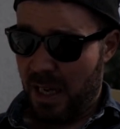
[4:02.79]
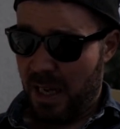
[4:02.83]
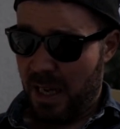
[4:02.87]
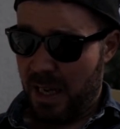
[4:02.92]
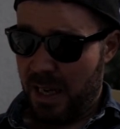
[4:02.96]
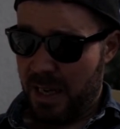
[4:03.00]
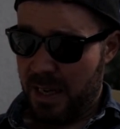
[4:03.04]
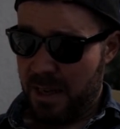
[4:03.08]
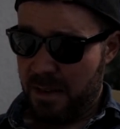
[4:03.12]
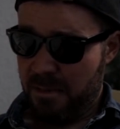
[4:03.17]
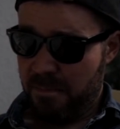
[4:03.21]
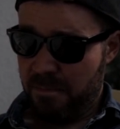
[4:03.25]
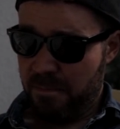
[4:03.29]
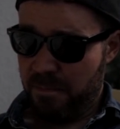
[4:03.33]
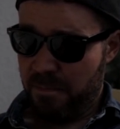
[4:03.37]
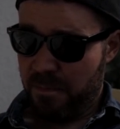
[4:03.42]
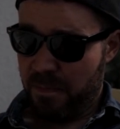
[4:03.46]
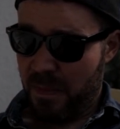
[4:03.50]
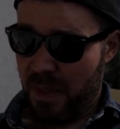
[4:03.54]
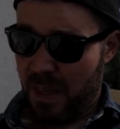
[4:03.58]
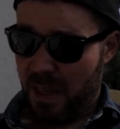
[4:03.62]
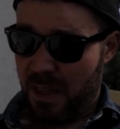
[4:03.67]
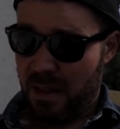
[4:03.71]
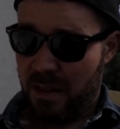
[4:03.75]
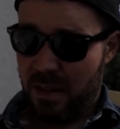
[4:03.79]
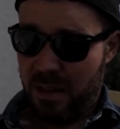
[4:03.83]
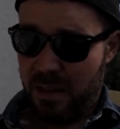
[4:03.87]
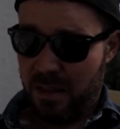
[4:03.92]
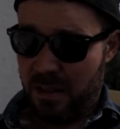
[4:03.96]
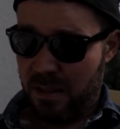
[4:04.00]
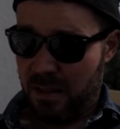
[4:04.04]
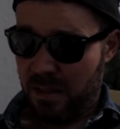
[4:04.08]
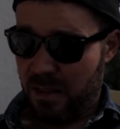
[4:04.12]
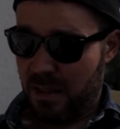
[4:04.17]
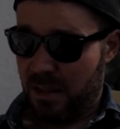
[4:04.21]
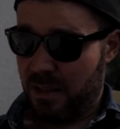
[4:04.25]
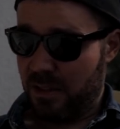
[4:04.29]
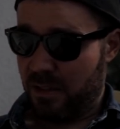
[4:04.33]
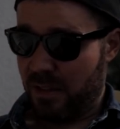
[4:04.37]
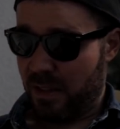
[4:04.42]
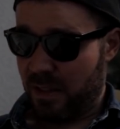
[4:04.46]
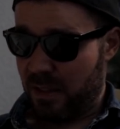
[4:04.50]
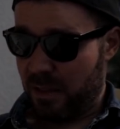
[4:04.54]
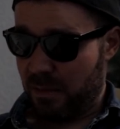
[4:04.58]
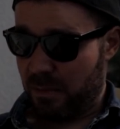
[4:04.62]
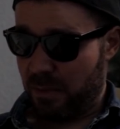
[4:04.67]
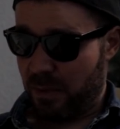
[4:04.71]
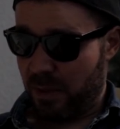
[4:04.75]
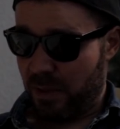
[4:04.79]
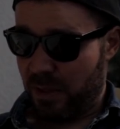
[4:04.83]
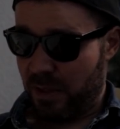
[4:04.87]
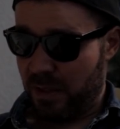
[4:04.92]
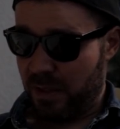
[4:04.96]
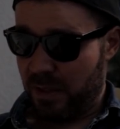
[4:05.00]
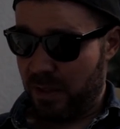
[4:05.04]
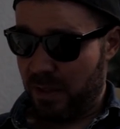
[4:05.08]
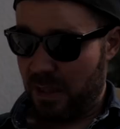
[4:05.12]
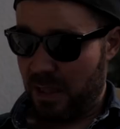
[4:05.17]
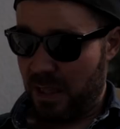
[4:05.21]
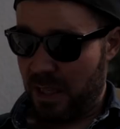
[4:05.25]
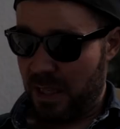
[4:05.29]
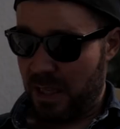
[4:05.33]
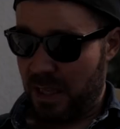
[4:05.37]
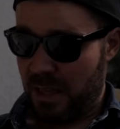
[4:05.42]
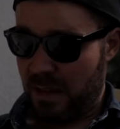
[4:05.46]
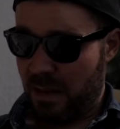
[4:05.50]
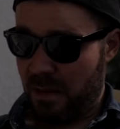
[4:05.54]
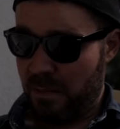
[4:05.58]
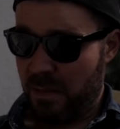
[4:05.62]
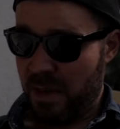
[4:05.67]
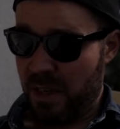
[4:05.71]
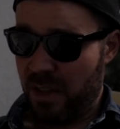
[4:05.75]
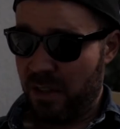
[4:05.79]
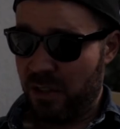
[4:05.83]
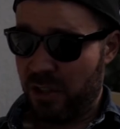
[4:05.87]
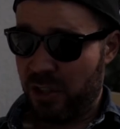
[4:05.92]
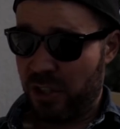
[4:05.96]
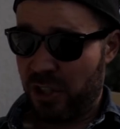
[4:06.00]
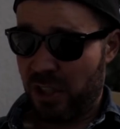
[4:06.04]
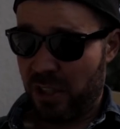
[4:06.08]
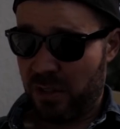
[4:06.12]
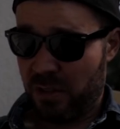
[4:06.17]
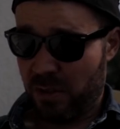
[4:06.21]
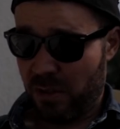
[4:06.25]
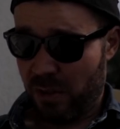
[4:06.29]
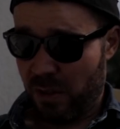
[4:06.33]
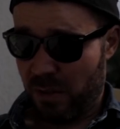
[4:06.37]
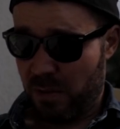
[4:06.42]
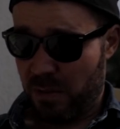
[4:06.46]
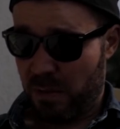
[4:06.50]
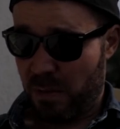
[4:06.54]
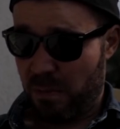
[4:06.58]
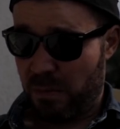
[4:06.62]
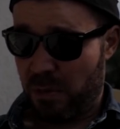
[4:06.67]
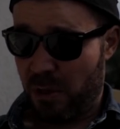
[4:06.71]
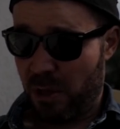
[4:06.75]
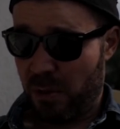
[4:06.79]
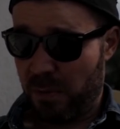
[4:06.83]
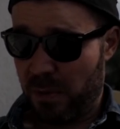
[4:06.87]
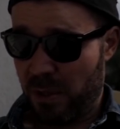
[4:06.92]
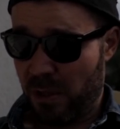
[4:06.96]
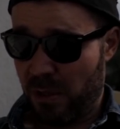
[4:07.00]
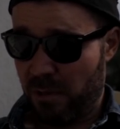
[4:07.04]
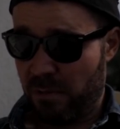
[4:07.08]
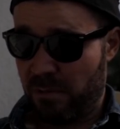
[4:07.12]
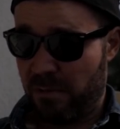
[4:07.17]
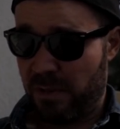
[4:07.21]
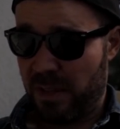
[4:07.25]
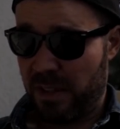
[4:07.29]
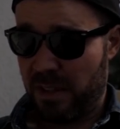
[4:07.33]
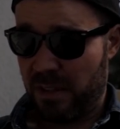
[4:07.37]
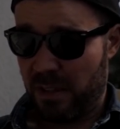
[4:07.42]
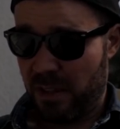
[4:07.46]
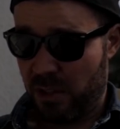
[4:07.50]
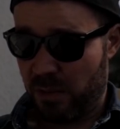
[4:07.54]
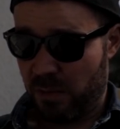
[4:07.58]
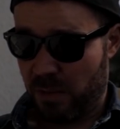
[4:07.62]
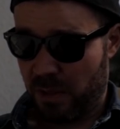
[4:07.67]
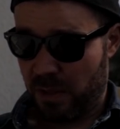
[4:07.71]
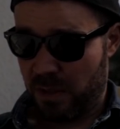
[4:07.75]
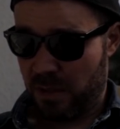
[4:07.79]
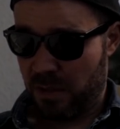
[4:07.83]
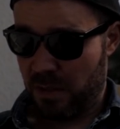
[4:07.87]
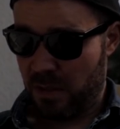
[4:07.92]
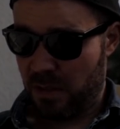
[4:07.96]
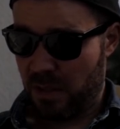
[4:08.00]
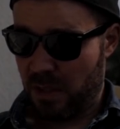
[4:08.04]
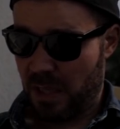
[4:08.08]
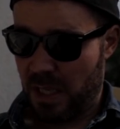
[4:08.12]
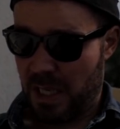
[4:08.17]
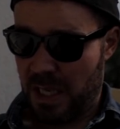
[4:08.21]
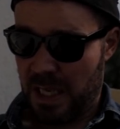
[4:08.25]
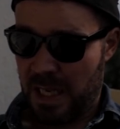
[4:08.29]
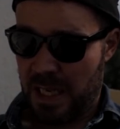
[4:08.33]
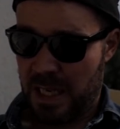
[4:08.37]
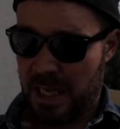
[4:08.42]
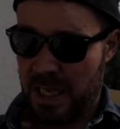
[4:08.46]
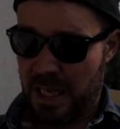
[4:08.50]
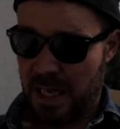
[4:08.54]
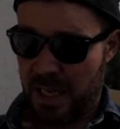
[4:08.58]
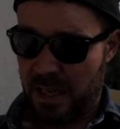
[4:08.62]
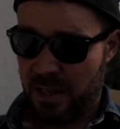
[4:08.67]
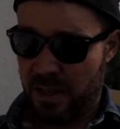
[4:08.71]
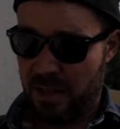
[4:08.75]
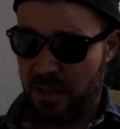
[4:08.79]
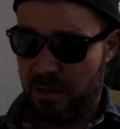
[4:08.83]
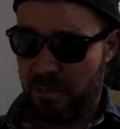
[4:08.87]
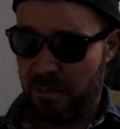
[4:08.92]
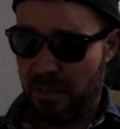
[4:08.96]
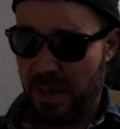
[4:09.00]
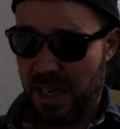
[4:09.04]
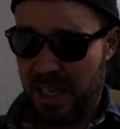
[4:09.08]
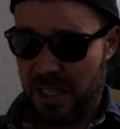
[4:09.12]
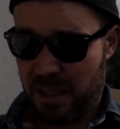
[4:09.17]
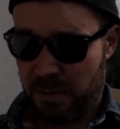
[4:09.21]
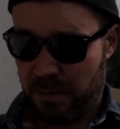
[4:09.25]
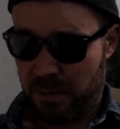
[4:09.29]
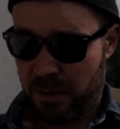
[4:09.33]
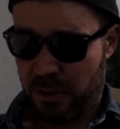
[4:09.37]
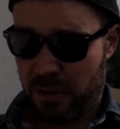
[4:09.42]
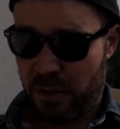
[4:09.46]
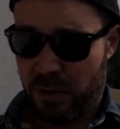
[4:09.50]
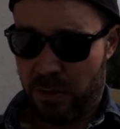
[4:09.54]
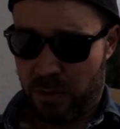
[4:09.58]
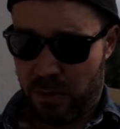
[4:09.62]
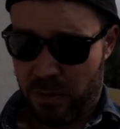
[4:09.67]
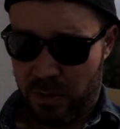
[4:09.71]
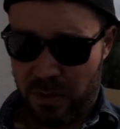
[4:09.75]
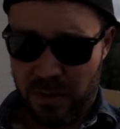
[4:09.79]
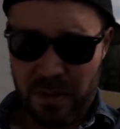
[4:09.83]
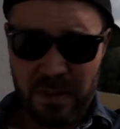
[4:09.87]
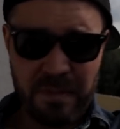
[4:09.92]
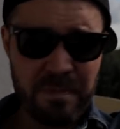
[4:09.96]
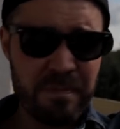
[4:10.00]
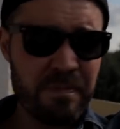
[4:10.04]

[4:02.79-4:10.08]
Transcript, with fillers: Um, this is an interesting point. Uh, they're made in shuttle looms, but probably not vintage ones, uh, and mass produced.